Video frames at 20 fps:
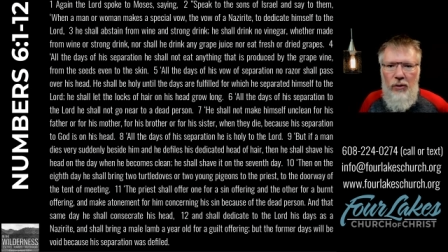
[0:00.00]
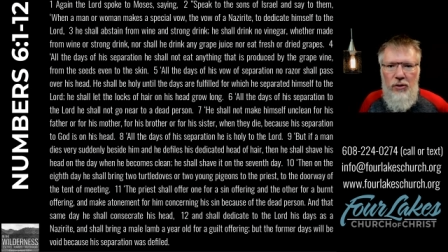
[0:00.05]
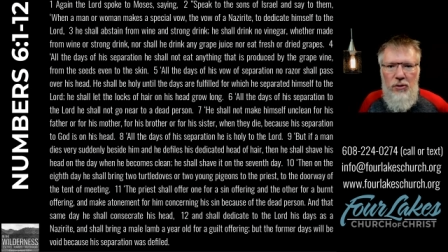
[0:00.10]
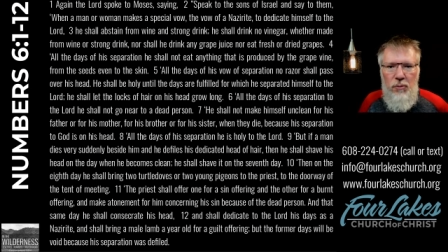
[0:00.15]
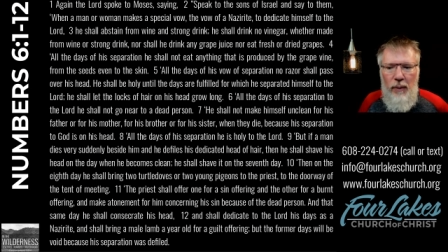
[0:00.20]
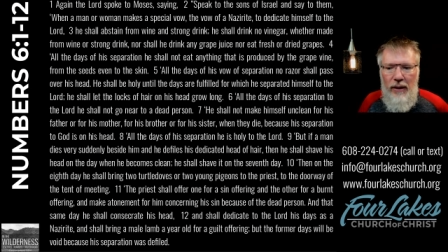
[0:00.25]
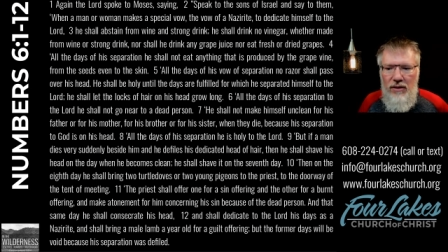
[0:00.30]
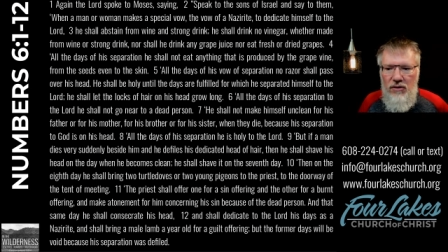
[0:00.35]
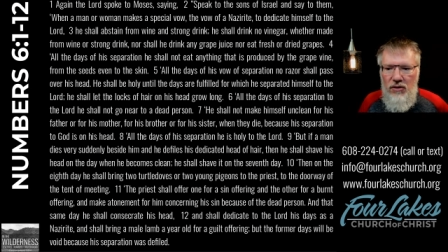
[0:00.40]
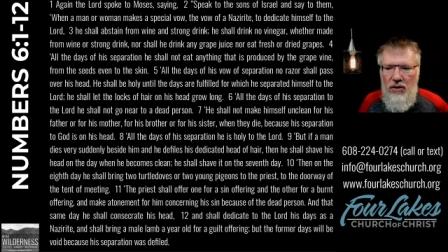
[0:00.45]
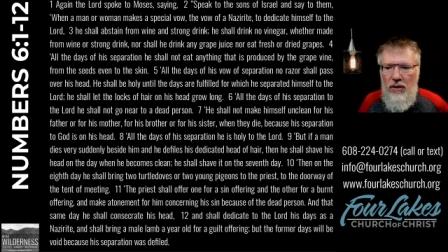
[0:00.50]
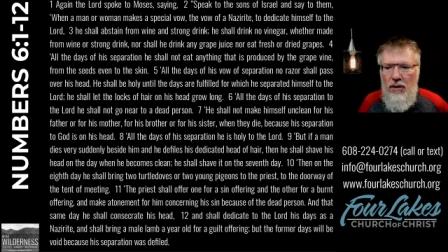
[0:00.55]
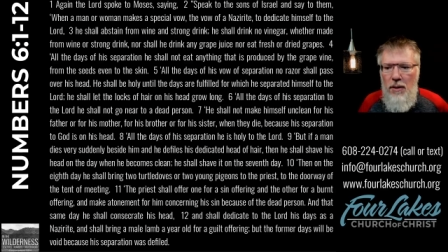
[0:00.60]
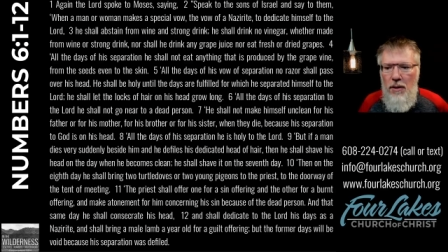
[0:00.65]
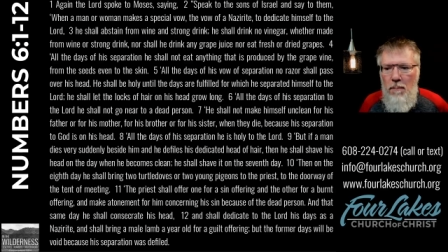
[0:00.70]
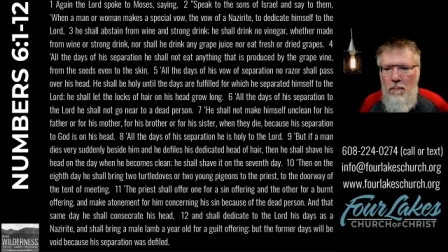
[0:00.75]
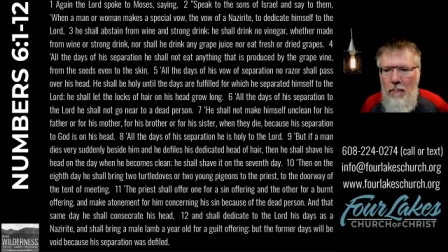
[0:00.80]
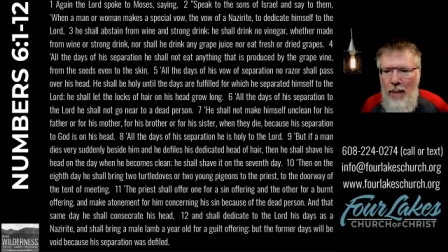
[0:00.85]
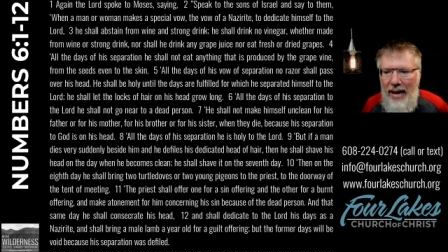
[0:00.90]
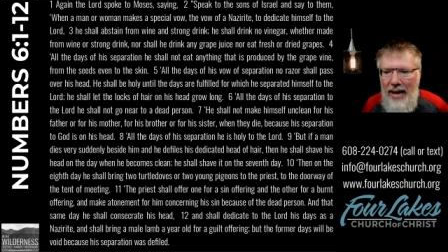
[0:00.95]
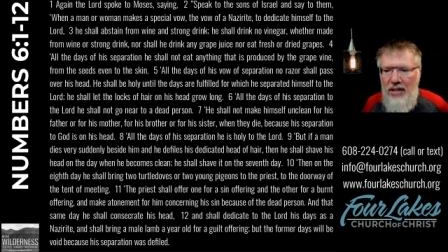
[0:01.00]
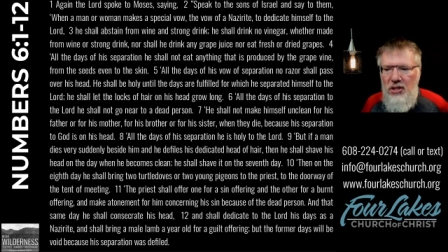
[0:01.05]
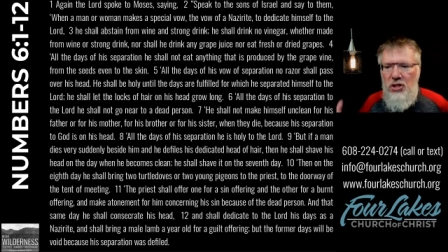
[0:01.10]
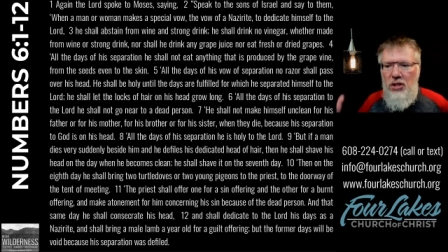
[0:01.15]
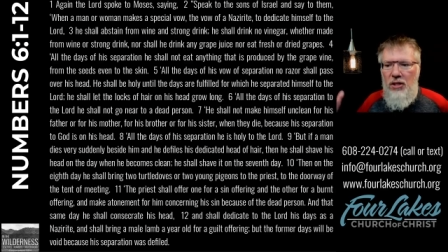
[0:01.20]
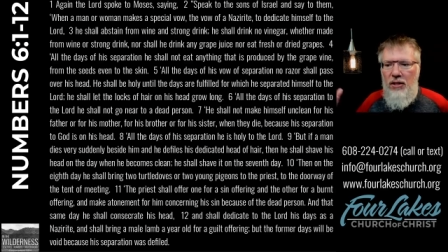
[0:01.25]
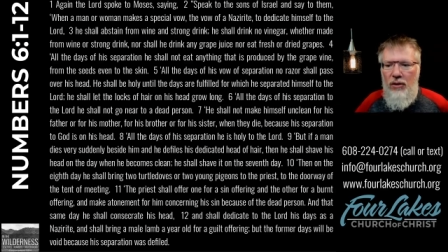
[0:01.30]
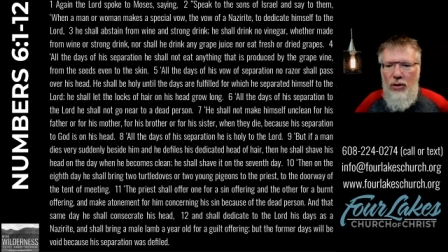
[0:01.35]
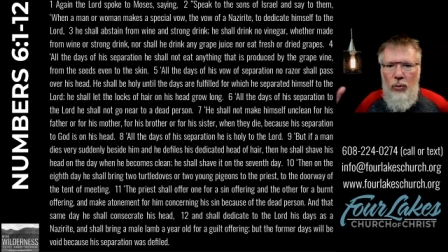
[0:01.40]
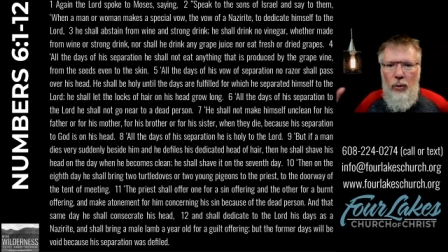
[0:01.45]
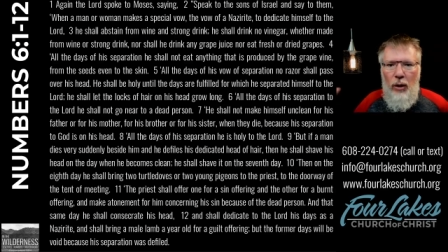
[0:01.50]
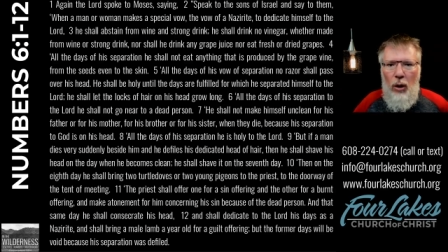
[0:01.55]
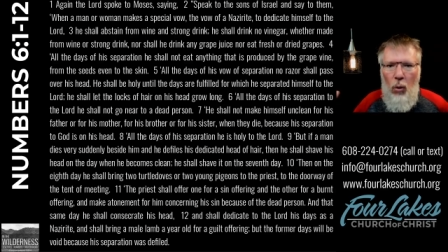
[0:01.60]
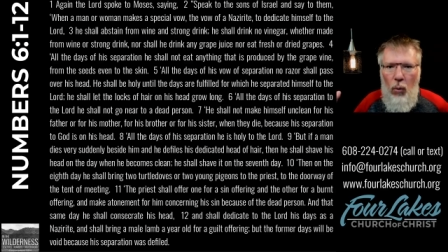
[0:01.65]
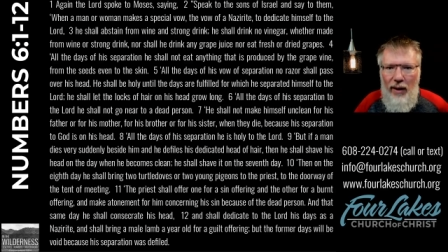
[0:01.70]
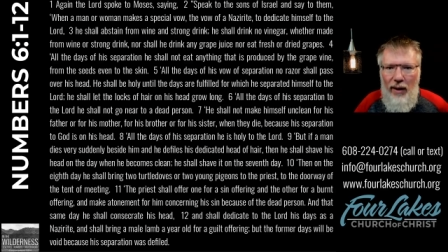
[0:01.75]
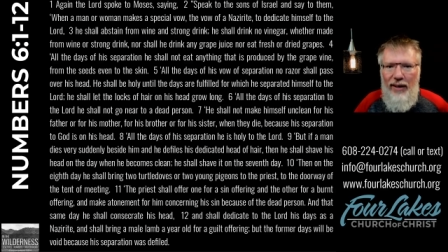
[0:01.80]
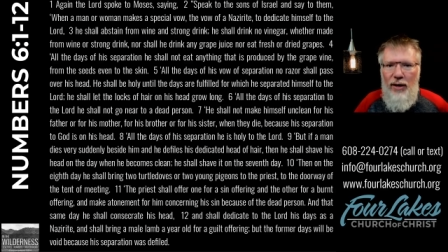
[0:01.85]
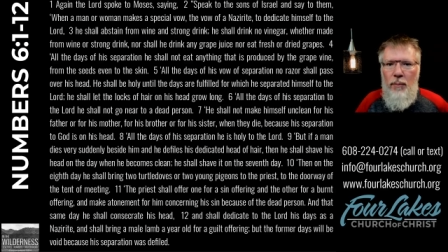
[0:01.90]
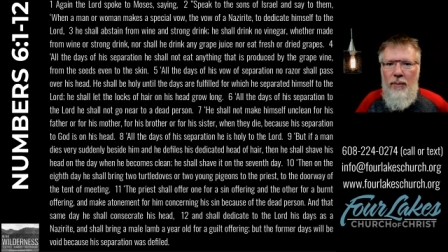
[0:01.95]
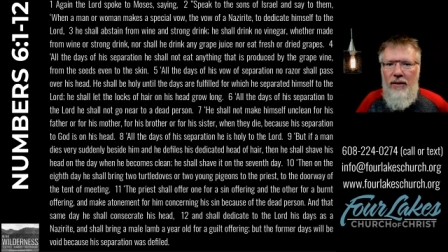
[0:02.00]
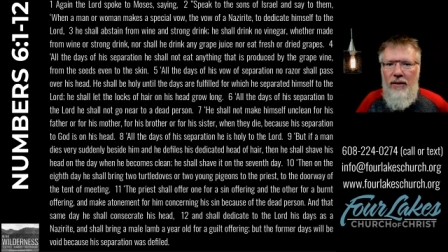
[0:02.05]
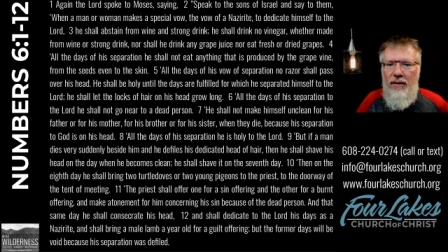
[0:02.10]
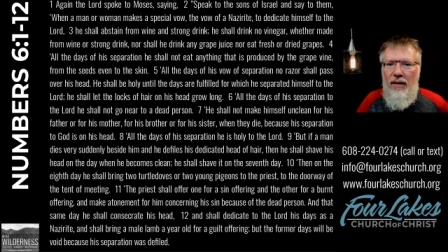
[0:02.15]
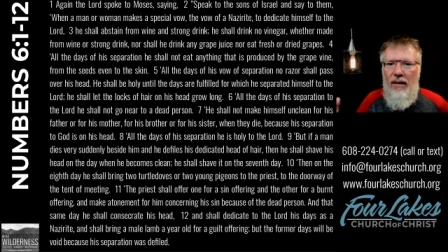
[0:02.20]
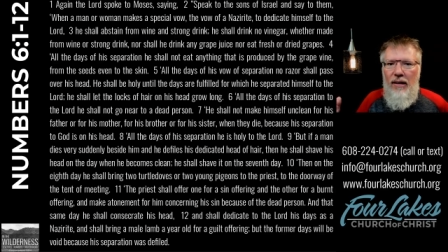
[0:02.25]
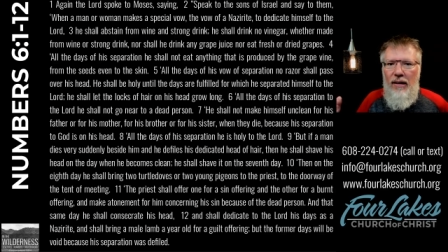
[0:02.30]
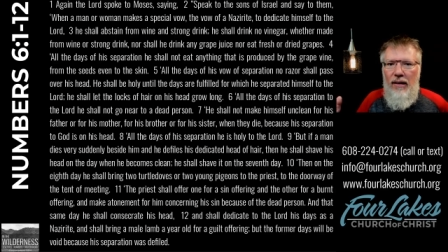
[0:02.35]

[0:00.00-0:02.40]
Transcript: is basically matching the requirement